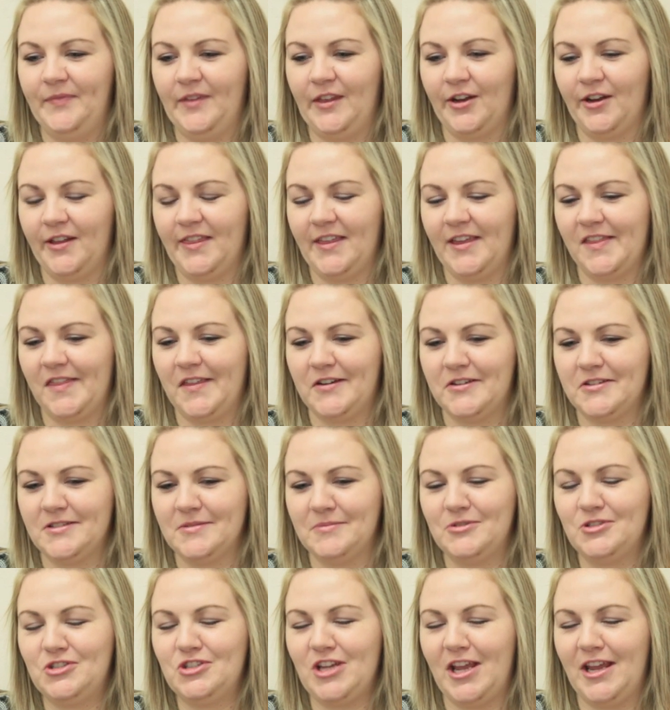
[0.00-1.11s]
you know, I think there's
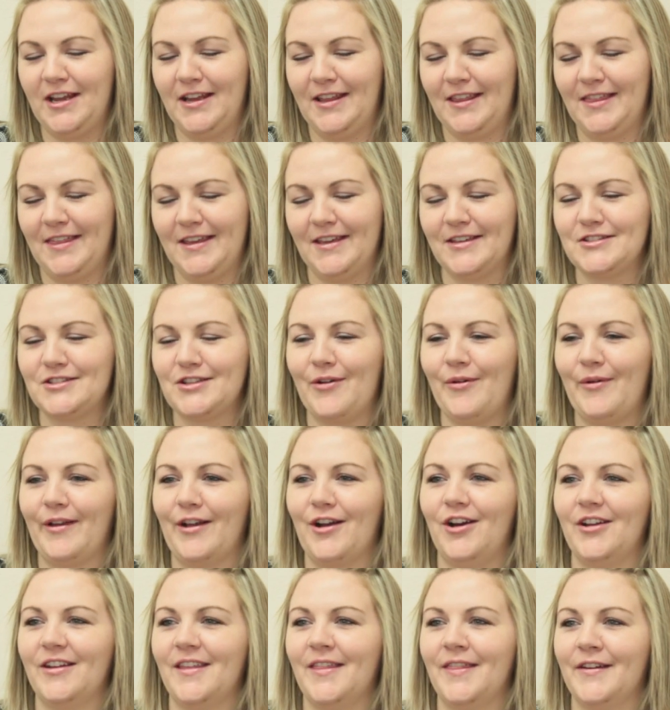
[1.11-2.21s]
some shady things going
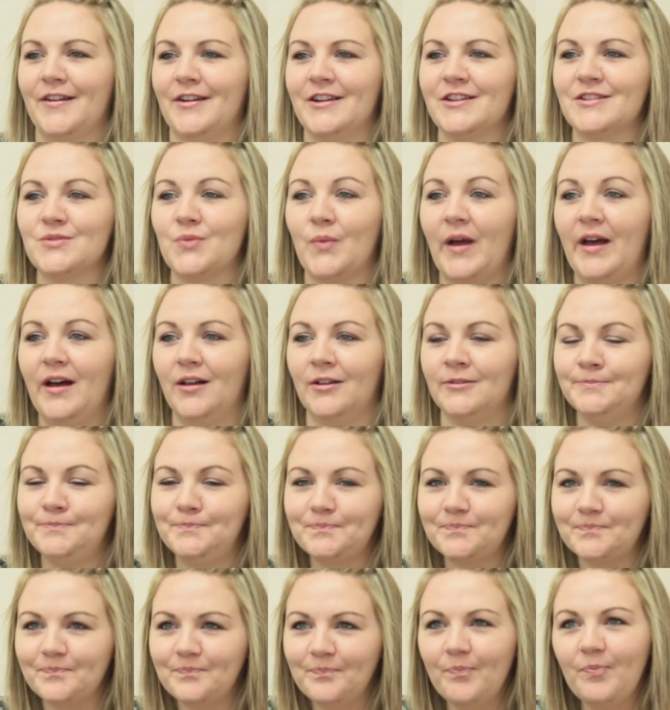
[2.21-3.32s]
on in there as well
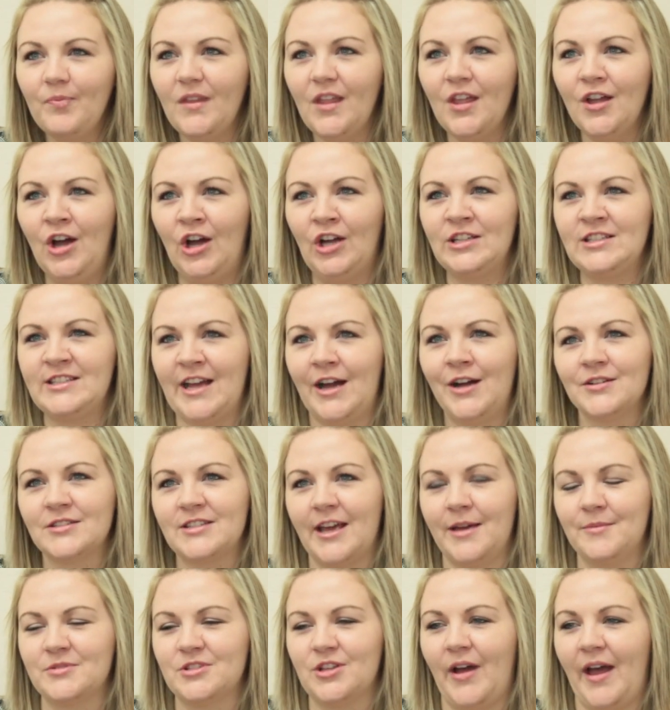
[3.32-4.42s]
on
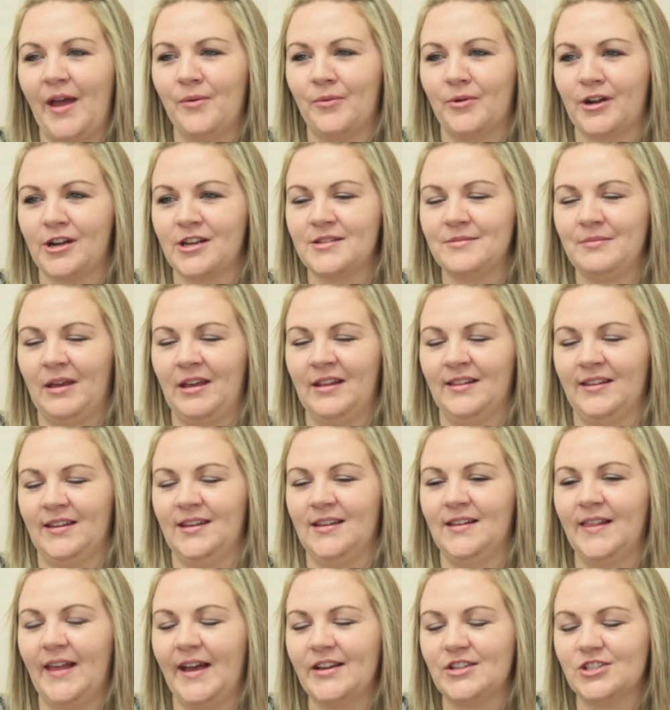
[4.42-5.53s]
downtime. So I worked mainly
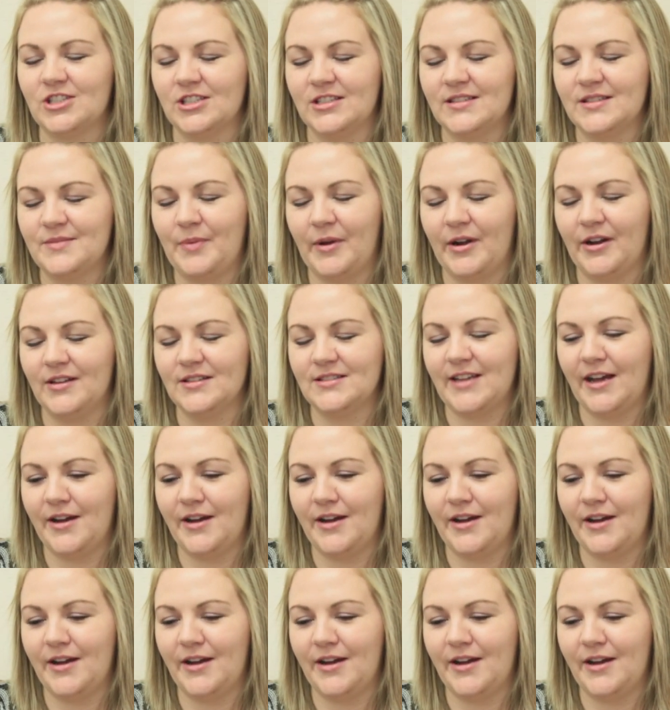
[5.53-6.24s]
elections, but on